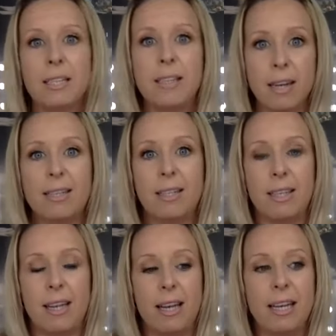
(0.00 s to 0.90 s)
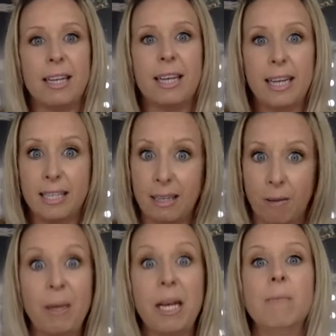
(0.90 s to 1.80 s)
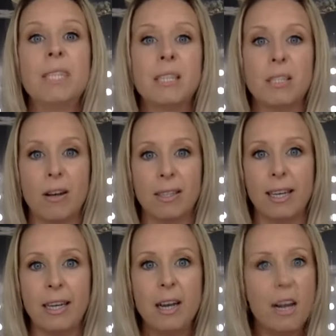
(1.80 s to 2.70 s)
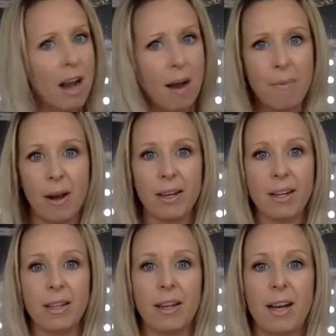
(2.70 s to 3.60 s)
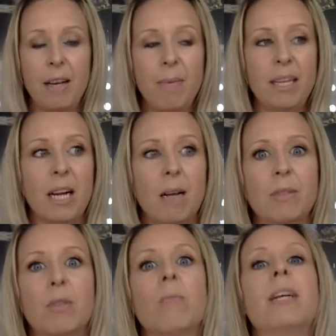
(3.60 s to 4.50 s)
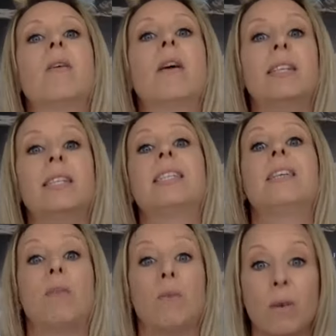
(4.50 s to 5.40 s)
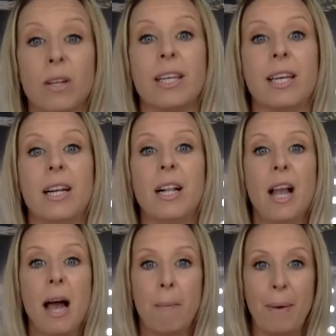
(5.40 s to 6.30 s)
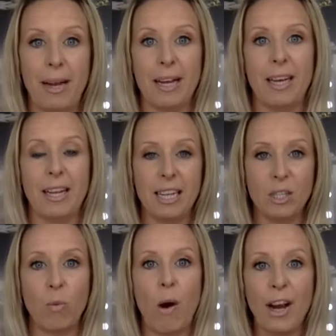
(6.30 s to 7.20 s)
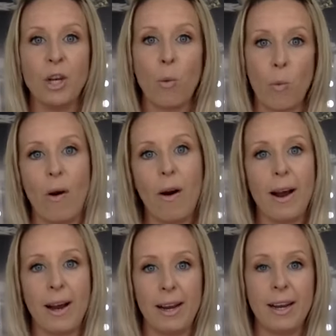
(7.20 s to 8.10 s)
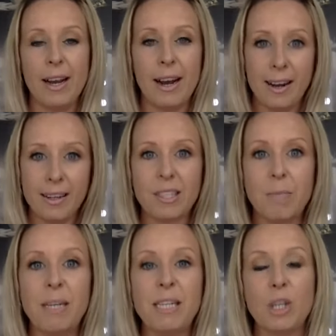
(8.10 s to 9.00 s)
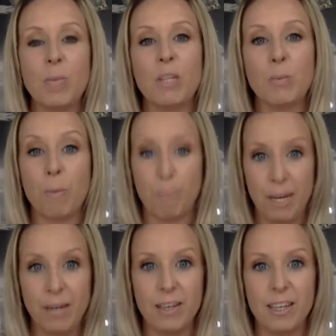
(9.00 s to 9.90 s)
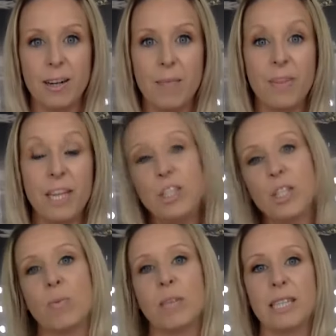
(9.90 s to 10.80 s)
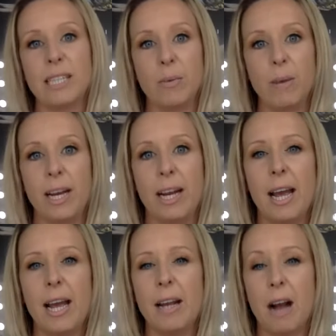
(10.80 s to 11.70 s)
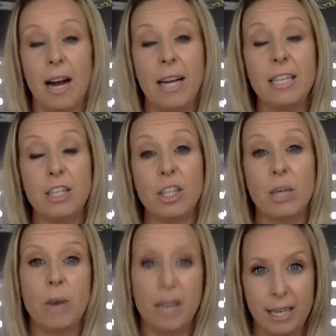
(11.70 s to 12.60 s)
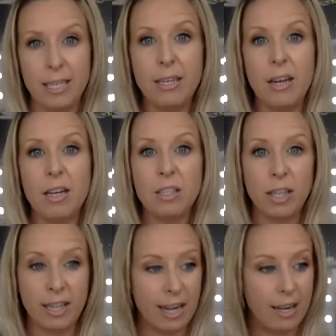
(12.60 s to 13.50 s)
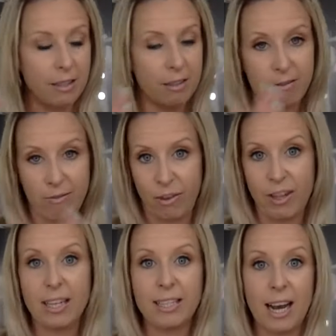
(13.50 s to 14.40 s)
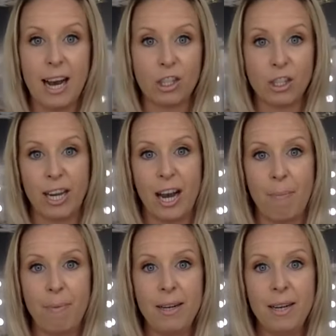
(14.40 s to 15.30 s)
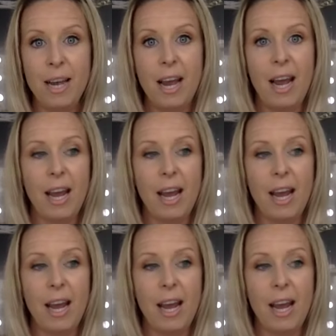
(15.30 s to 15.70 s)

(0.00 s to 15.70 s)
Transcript: it does, and it becomes exhausting. I'm not gonna lie, it becomes, oh my God, is this even worth it? But that's why your why has to be so much more bigger than just releasing weight. And I initially went in to that for that to actually happen,